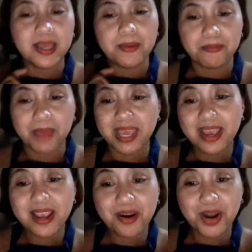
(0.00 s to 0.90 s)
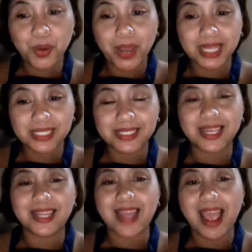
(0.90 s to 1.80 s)
making a request
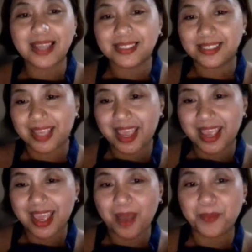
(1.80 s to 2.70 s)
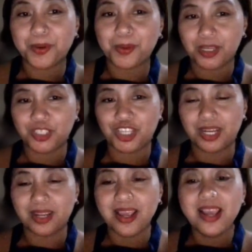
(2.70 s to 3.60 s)
and asking a permission.